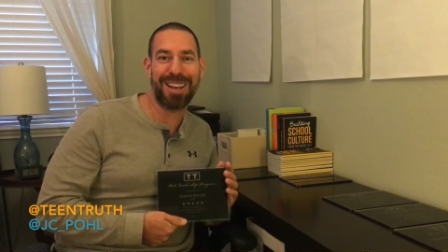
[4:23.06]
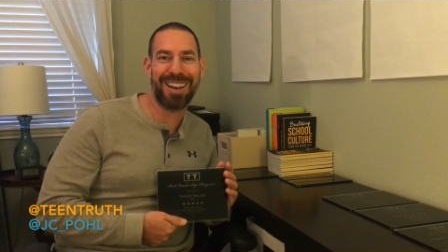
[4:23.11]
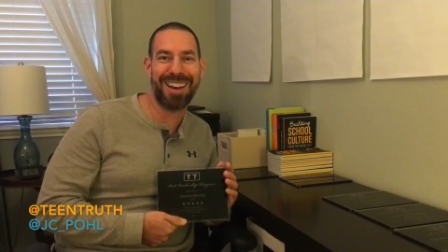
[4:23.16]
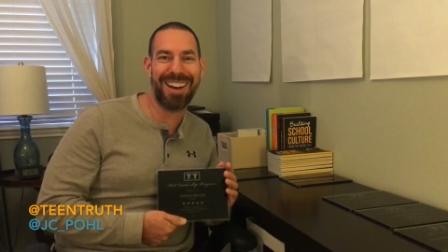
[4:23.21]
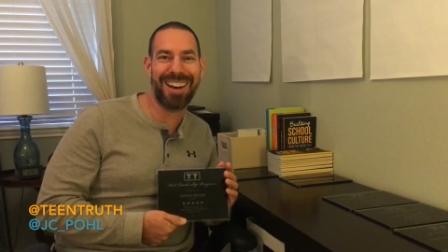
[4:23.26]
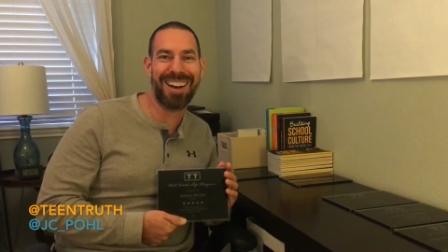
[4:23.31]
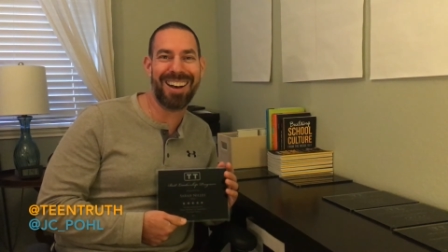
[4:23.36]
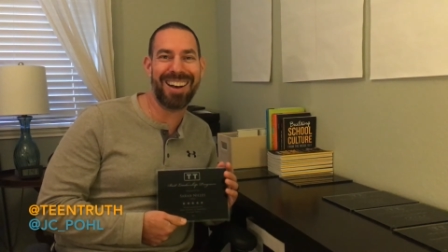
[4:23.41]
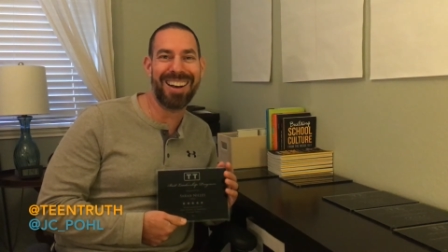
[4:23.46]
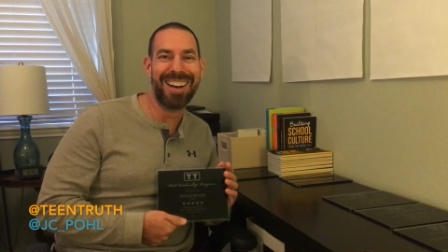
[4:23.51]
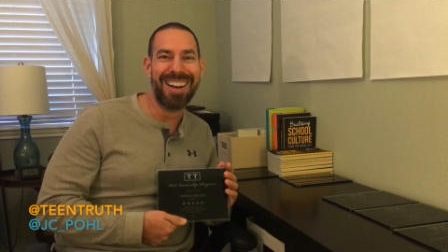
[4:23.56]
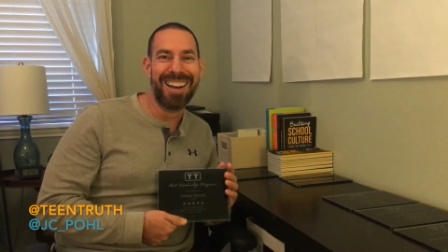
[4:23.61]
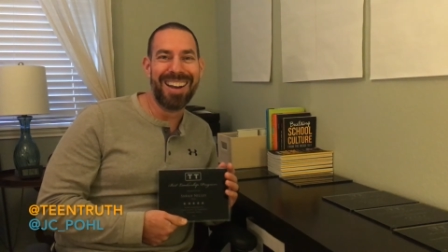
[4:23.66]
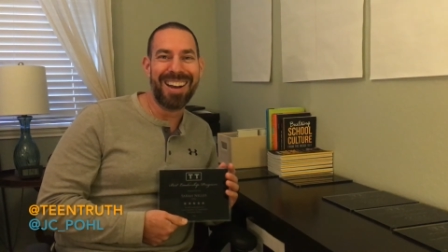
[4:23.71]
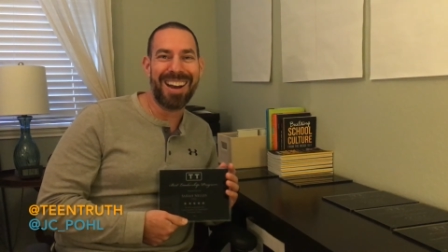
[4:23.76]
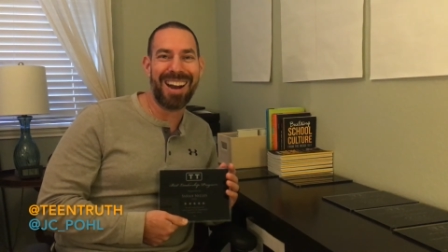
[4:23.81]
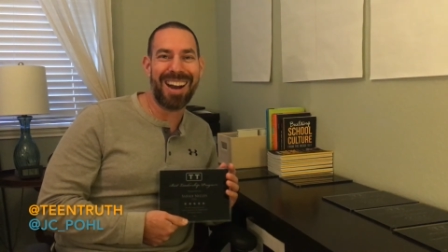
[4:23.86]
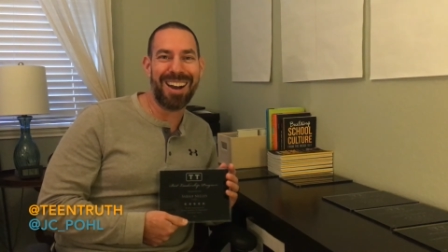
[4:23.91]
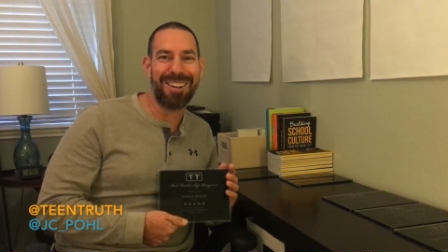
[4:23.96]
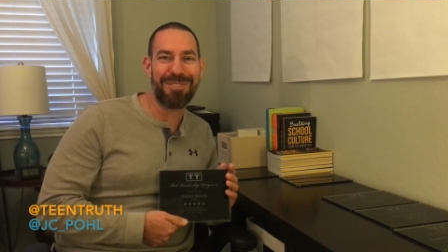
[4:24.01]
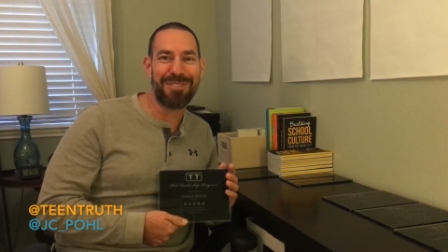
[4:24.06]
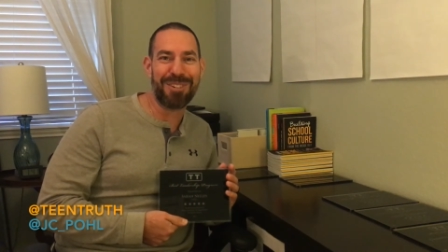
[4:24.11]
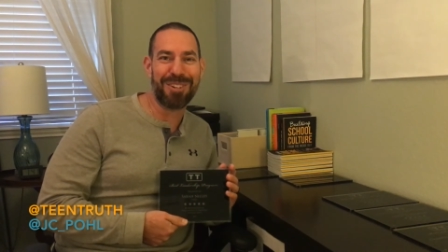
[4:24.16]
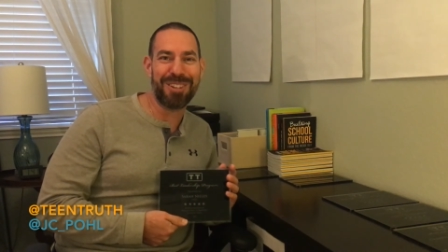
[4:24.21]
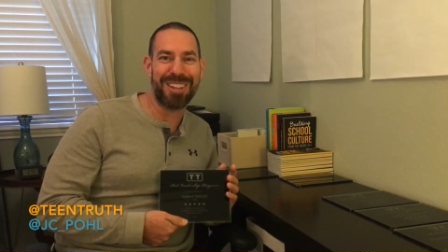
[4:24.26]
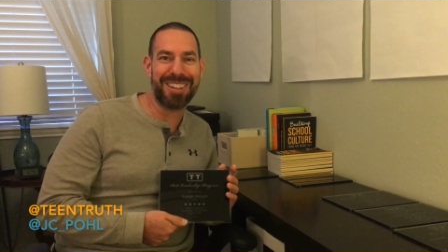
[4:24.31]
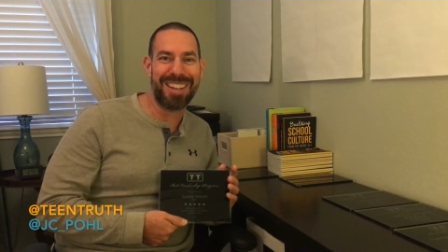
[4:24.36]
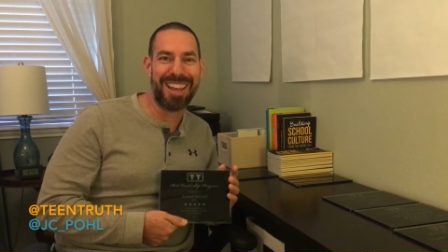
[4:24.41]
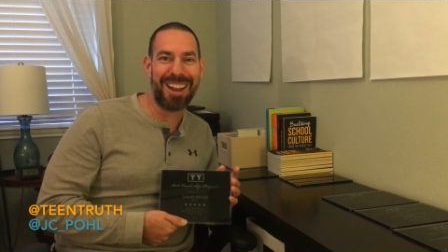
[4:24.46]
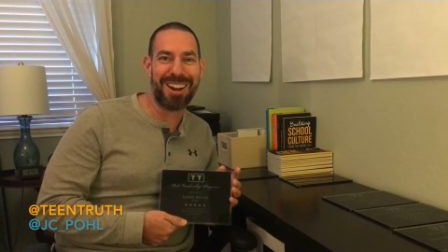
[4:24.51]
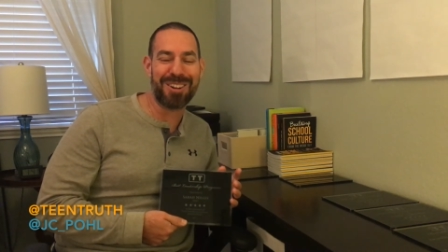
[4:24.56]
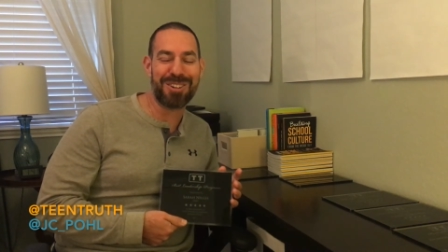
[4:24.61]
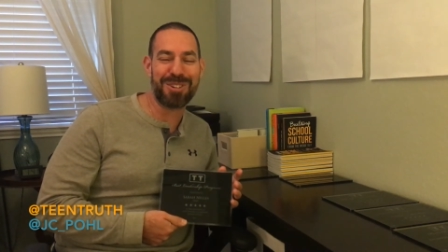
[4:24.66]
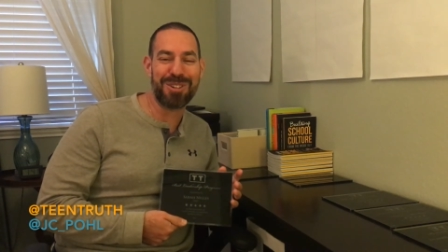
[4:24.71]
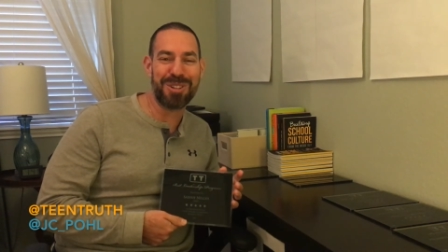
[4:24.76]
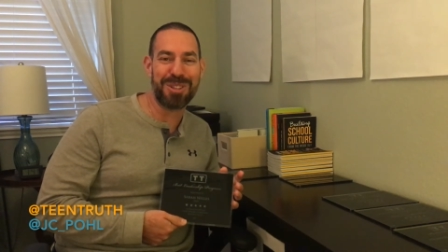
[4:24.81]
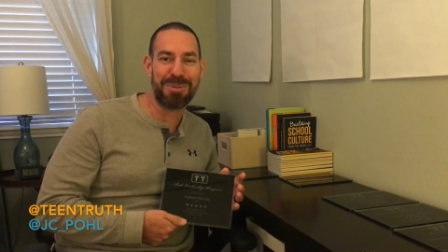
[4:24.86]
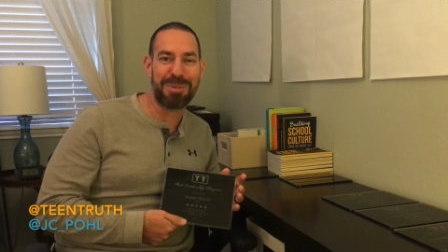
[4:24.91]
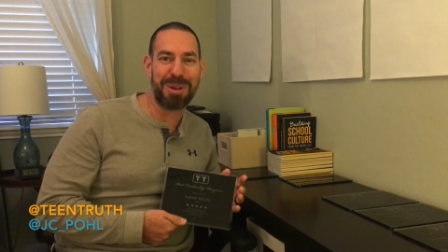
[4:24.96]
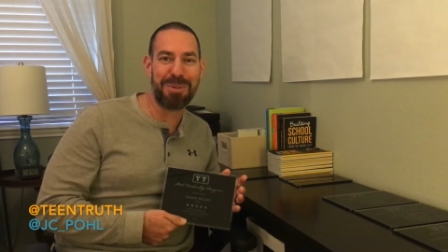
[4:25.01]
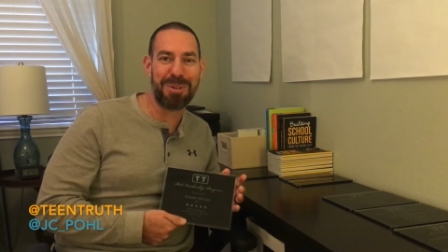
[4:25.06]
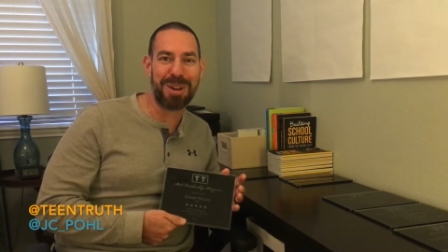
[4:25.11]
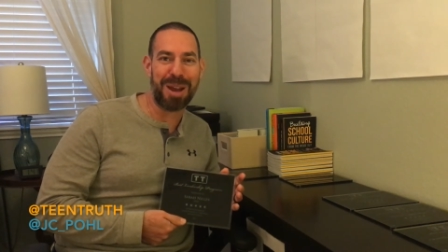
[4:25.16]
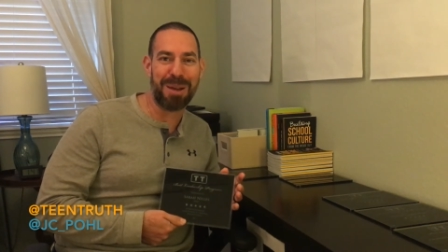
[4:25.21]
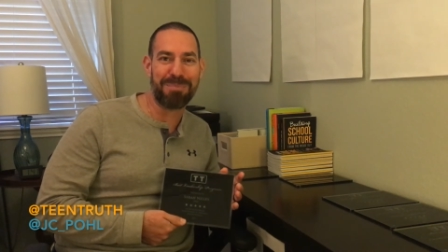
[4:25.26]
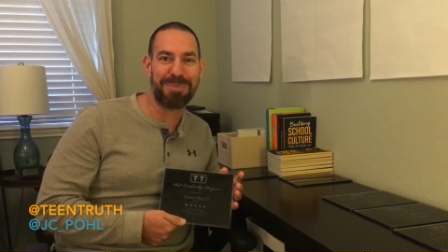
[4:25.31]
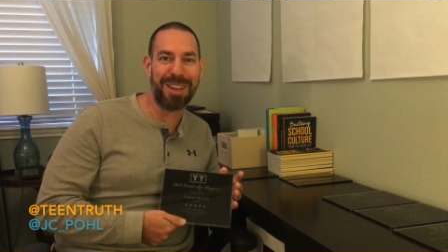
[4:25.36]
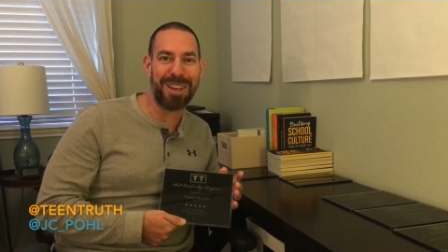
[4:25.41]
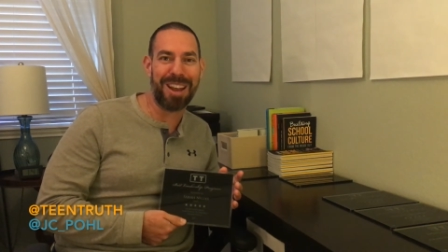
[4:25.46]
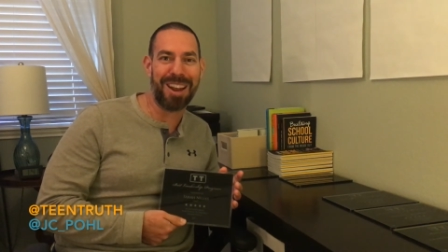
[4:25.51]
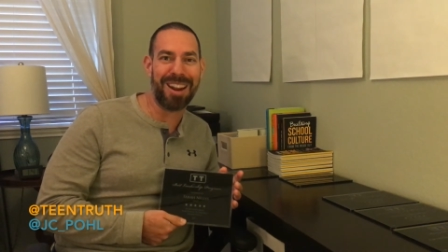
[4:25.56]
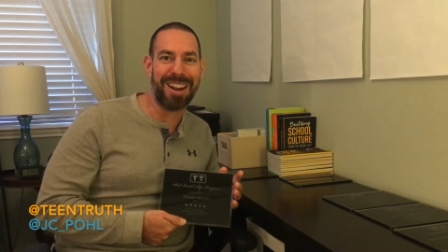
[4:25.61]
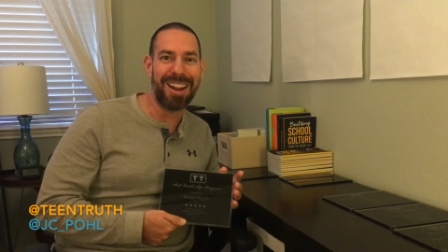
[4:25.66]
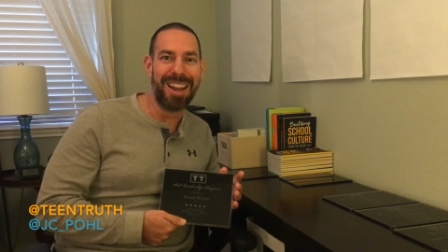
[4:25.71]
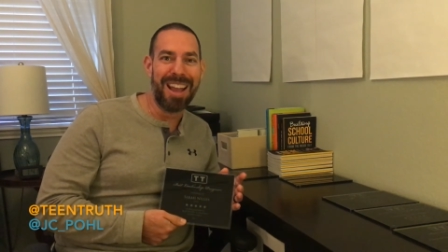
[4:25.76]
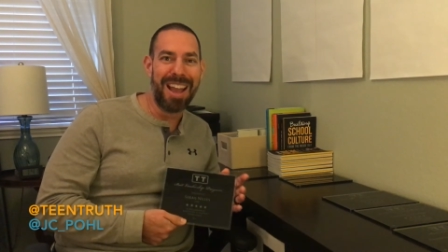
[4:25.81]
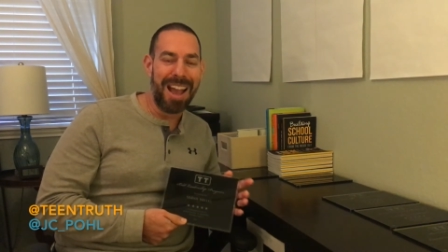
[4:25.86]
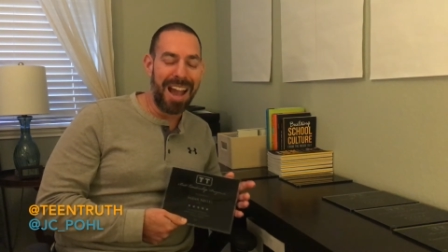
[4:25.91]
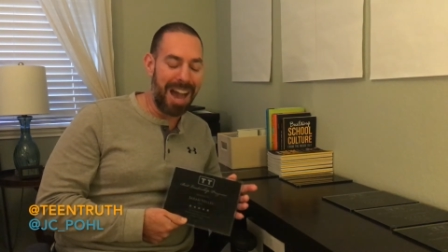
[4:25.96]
uh, uh, for the day or two that we went up there.